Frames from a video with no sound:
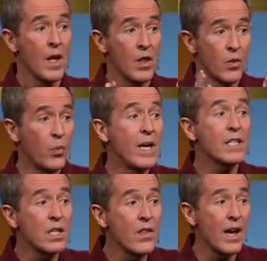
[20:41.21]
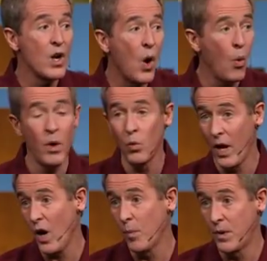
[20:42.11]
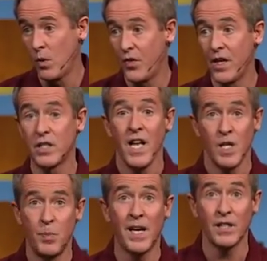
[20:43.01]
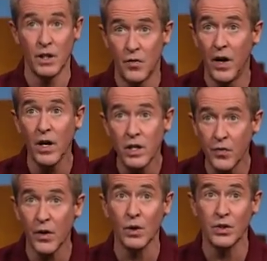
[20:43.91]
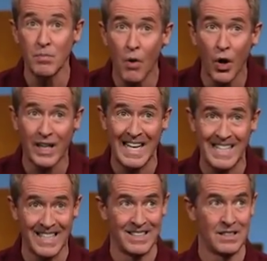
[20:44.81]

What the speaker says: The reason that no one will help you with this is because it's very difficult to market.